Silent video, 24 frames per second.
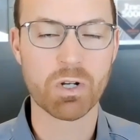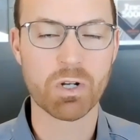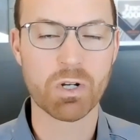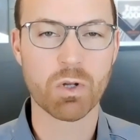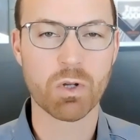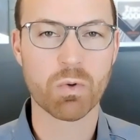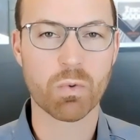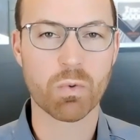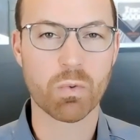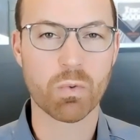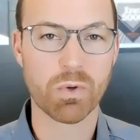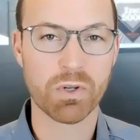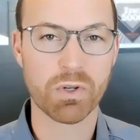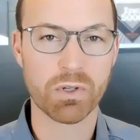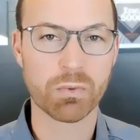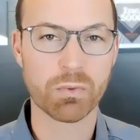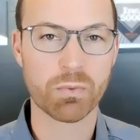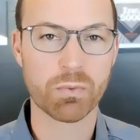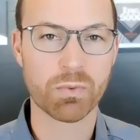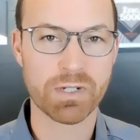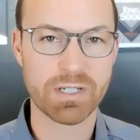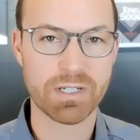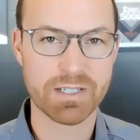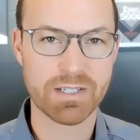to know the real
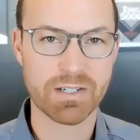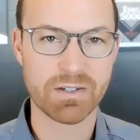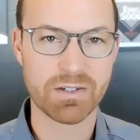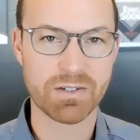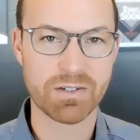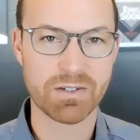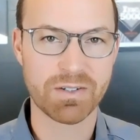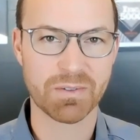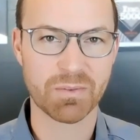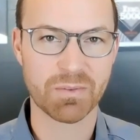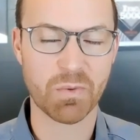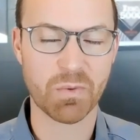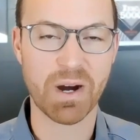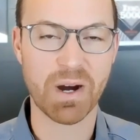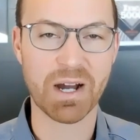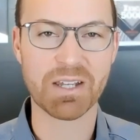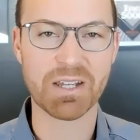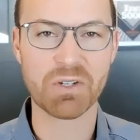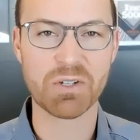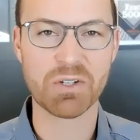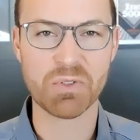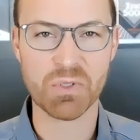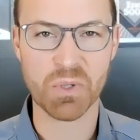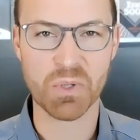reason why
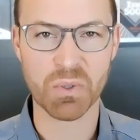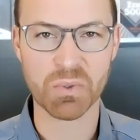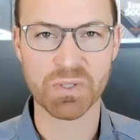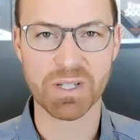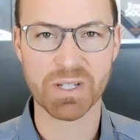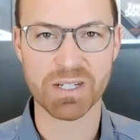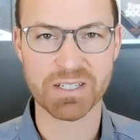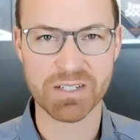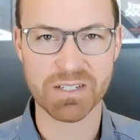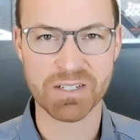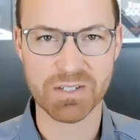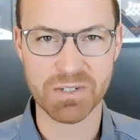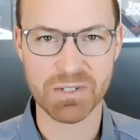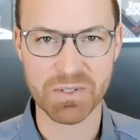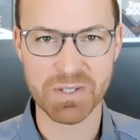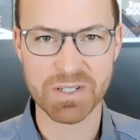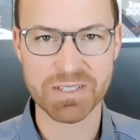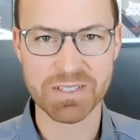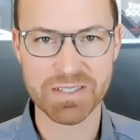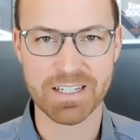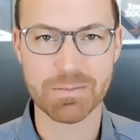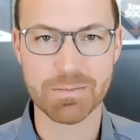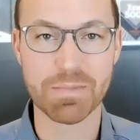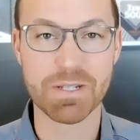you don't like to do
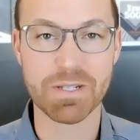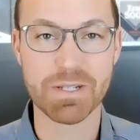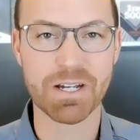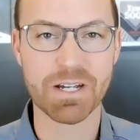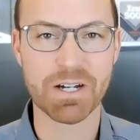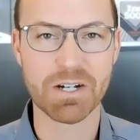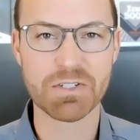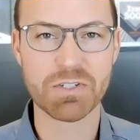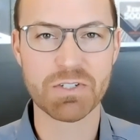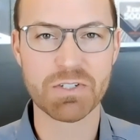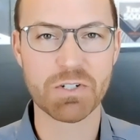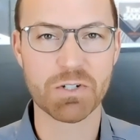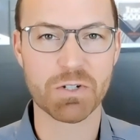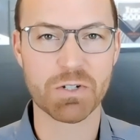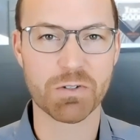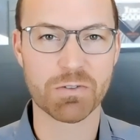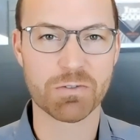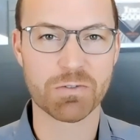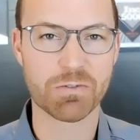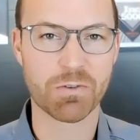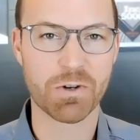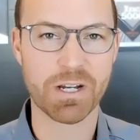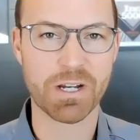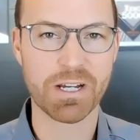this is because you're
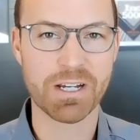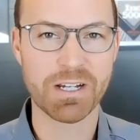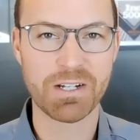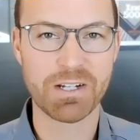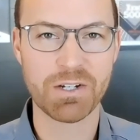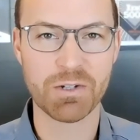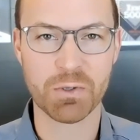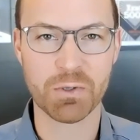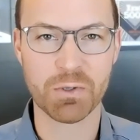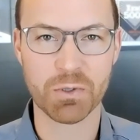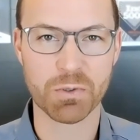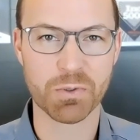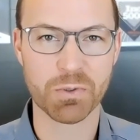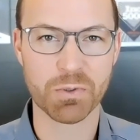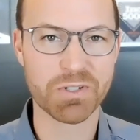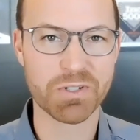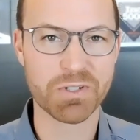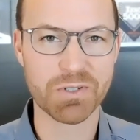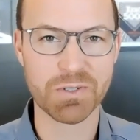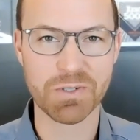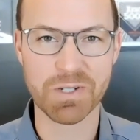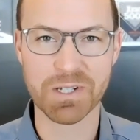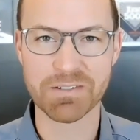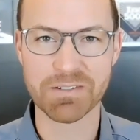afraid you're going
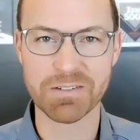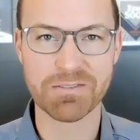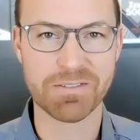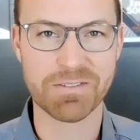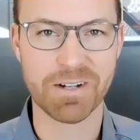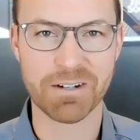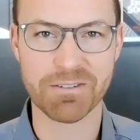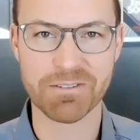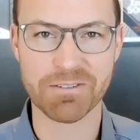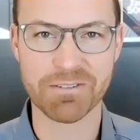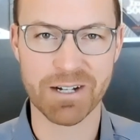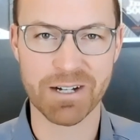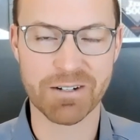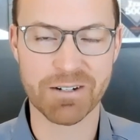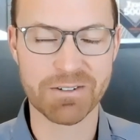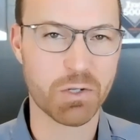to get found out.